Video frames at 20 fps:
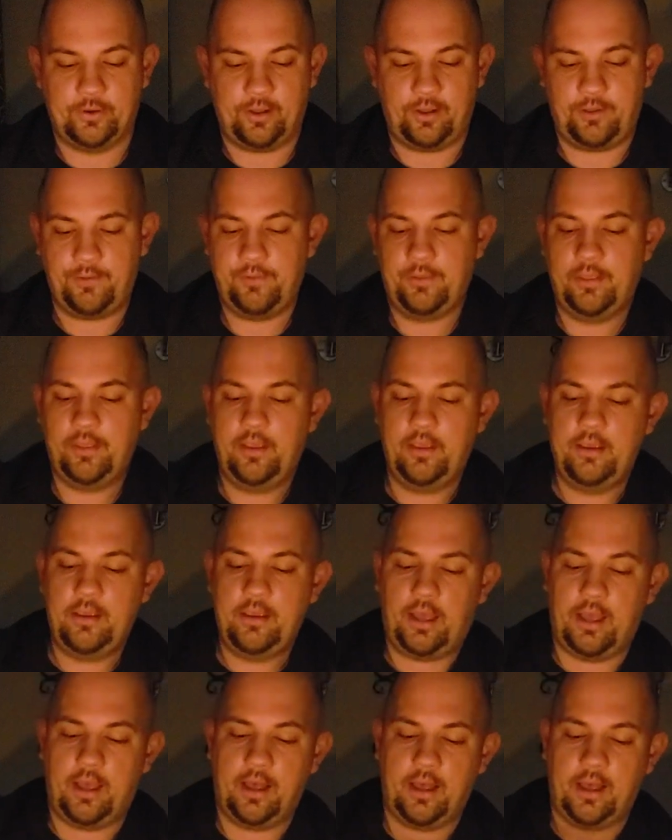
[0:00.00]
at all.
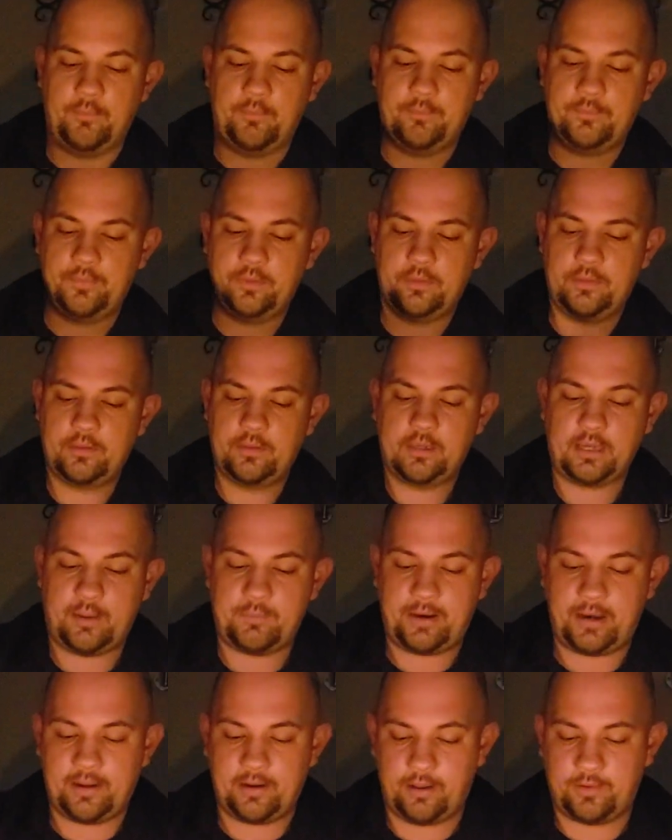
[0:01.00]

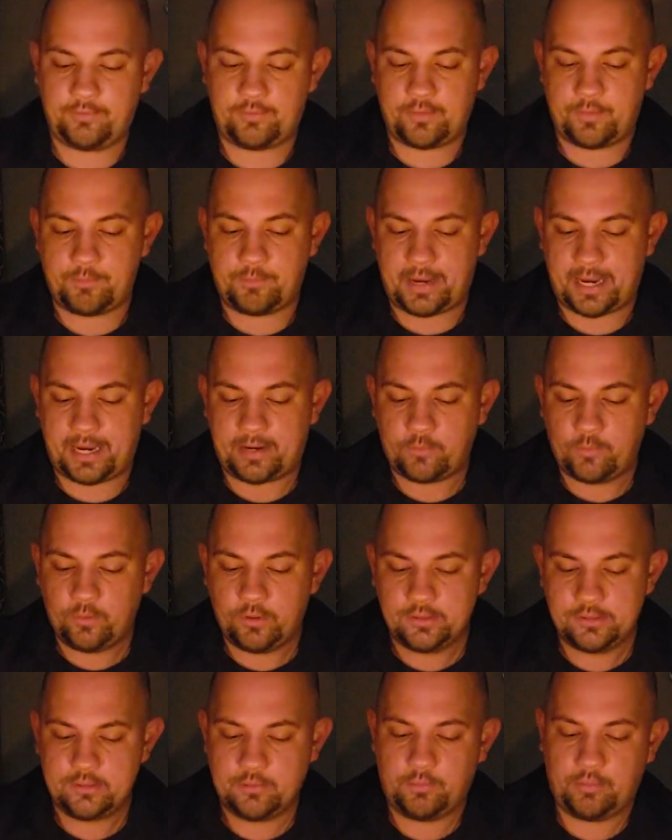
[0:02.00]
Come out of
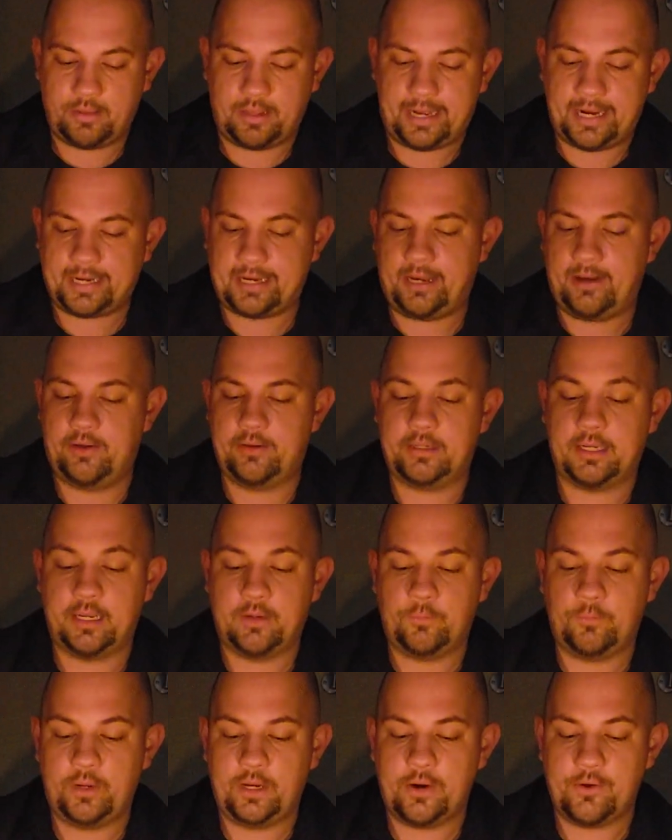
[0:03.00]
Backwoods Blackout,
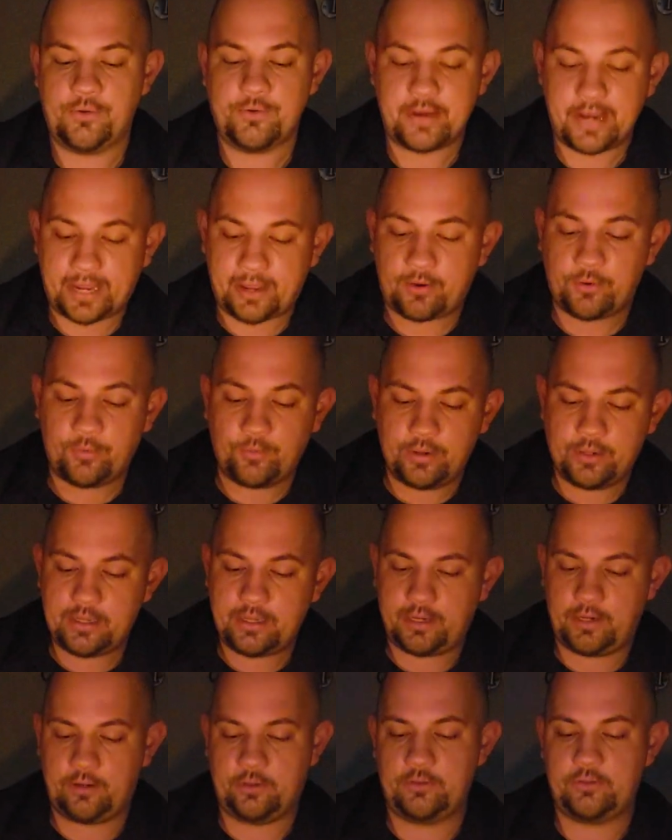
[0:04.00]
and we are now going
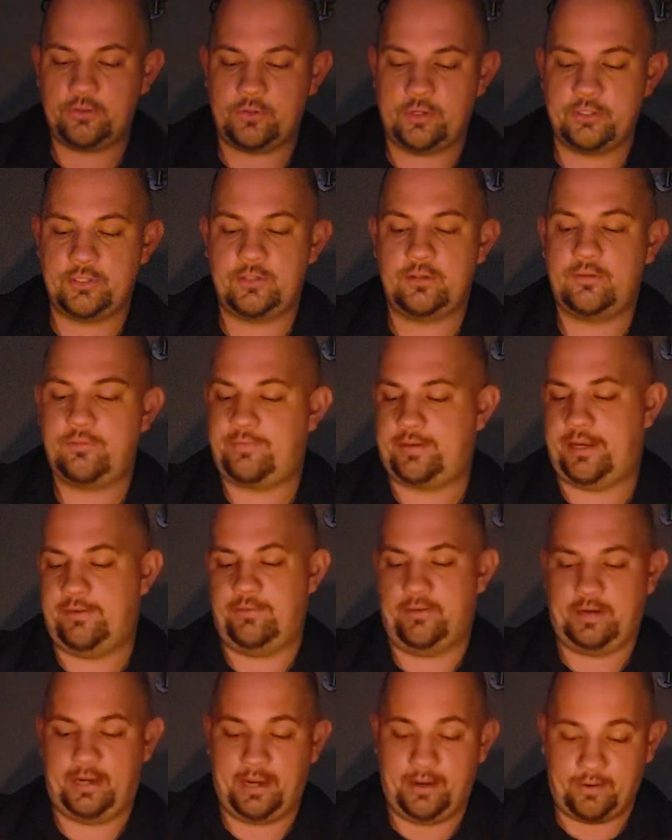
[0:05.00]
to enter Trish's
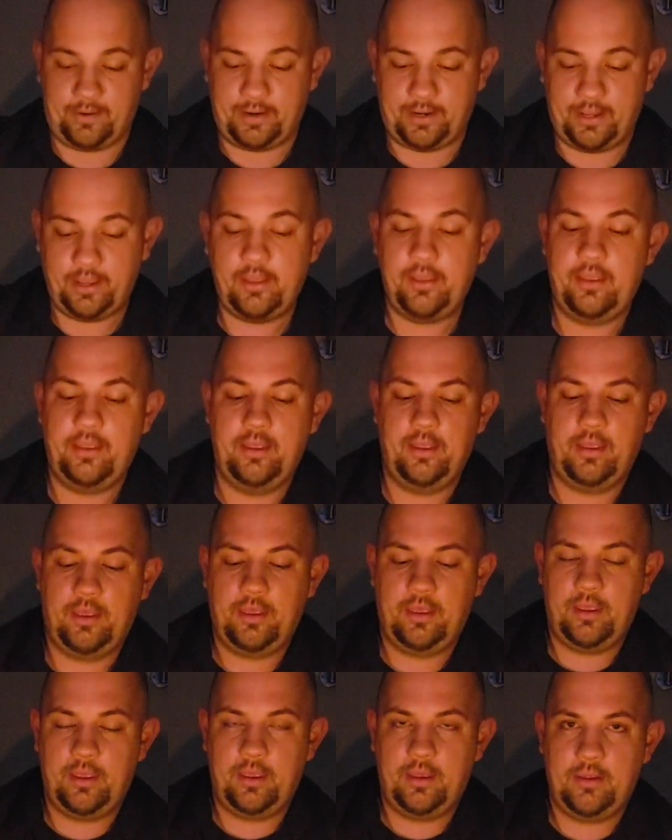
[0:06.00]
favorite area.
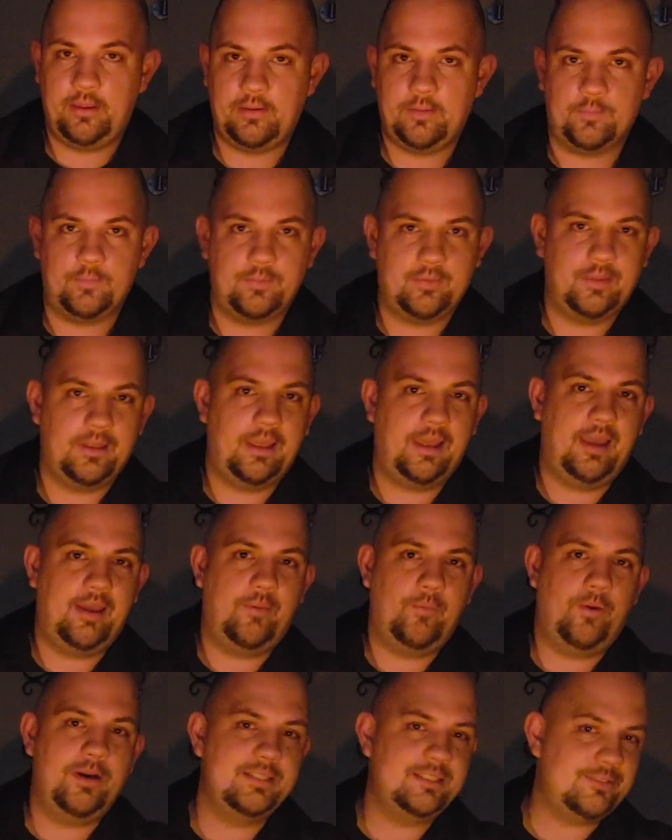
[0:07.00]

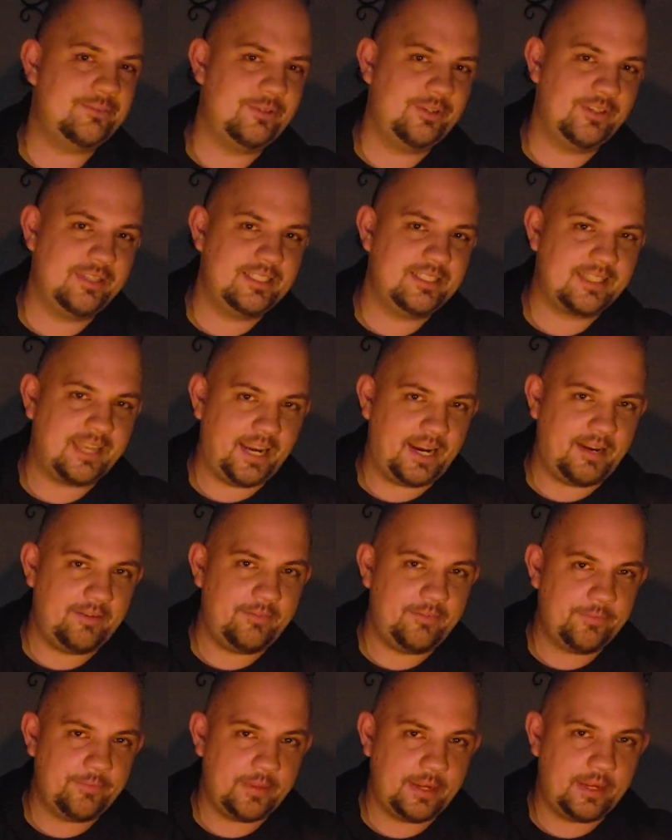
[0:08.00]
Wasn't really scary
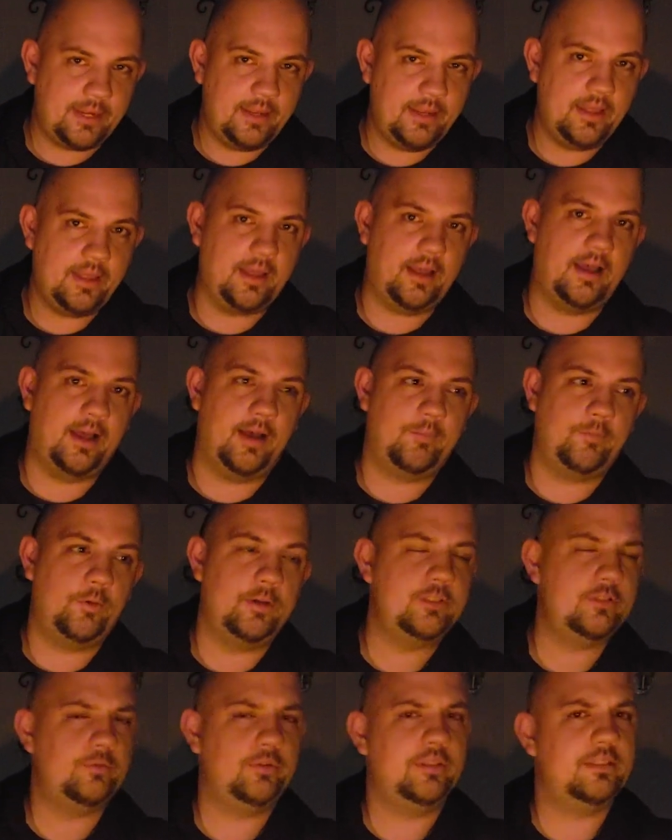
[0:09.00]
for me.
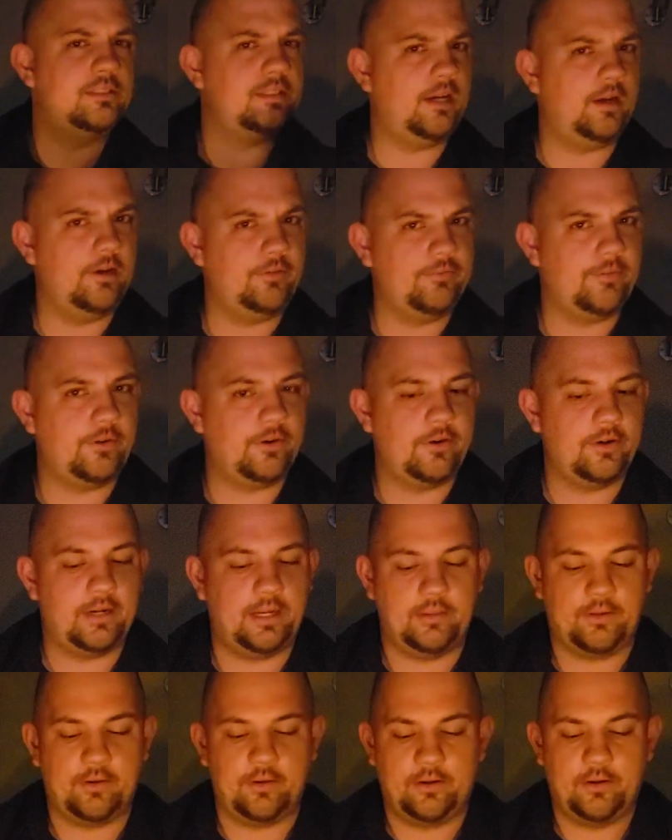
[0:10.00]
Wasn't really scary for her
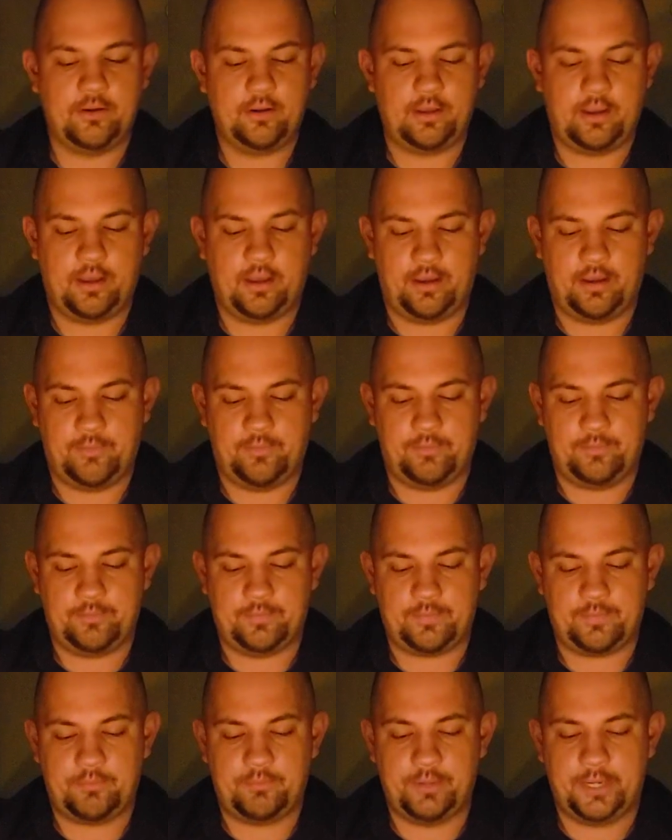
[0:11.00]
either.
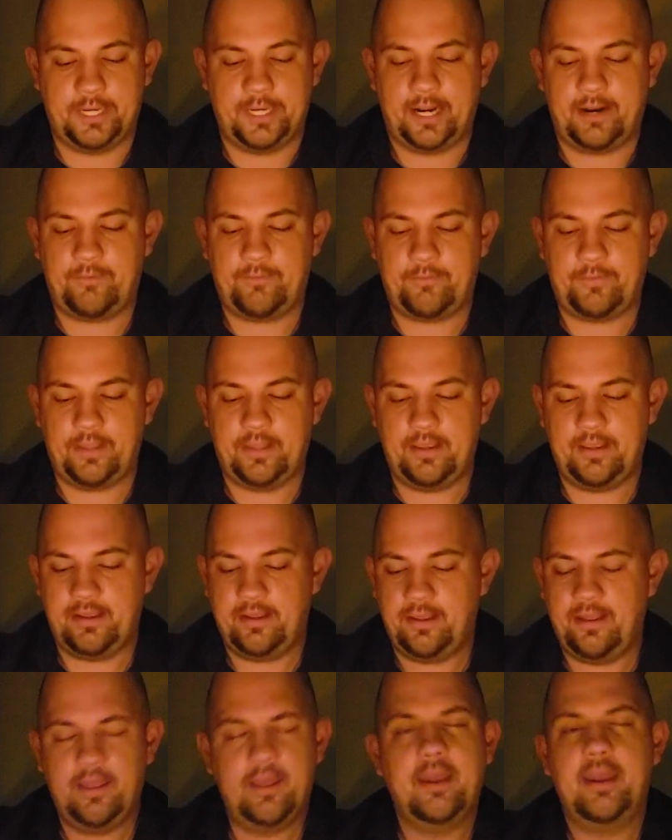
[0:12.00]
But
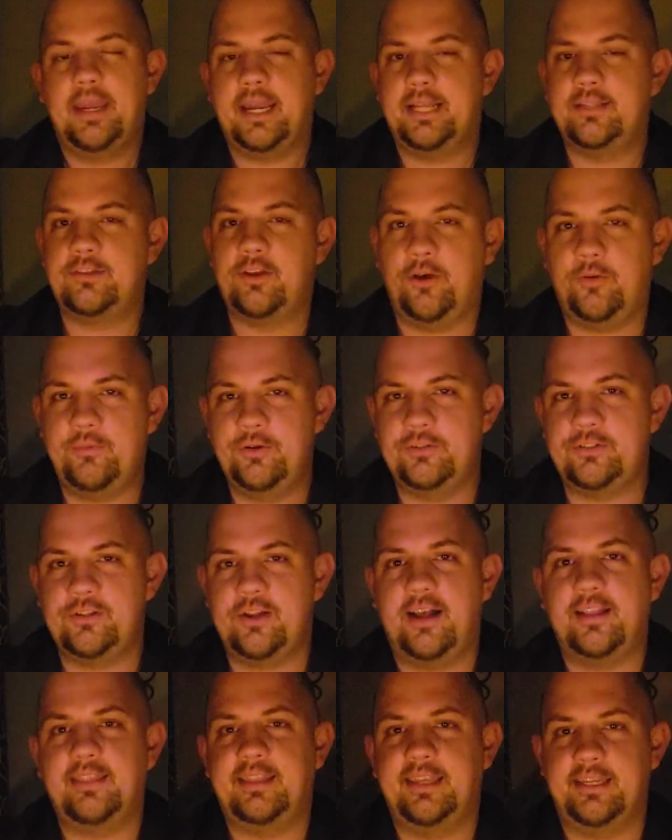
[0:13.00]
it's almost
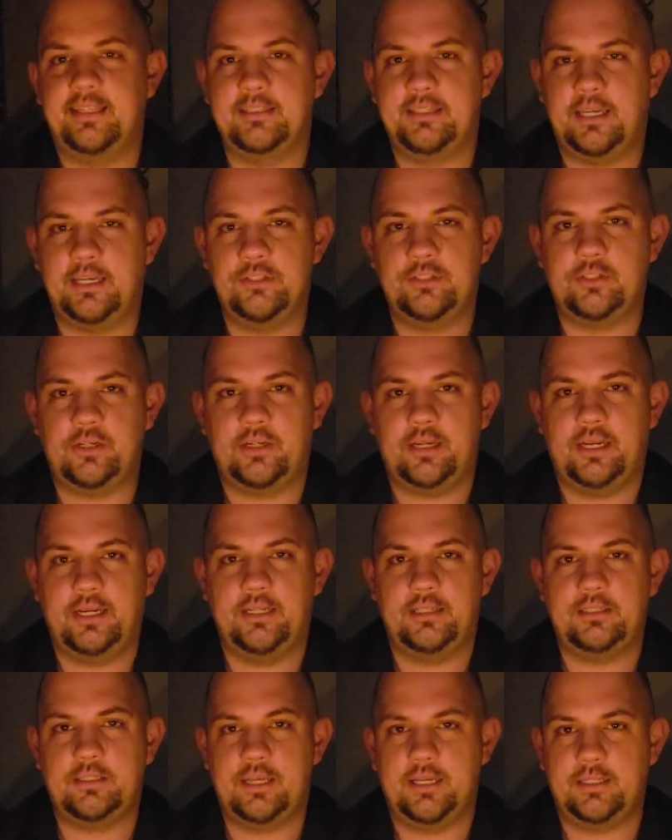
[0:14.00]
not the intention.
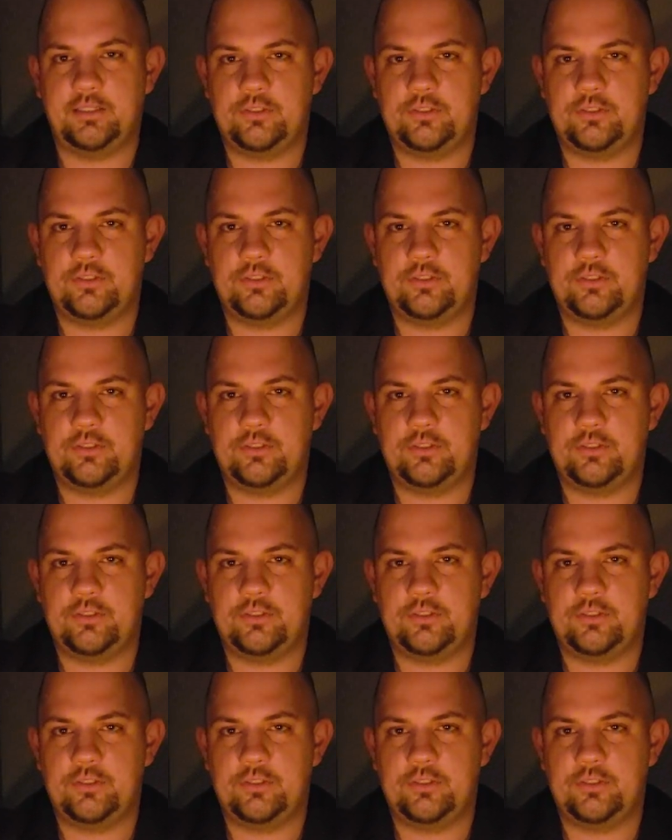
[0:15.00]
It's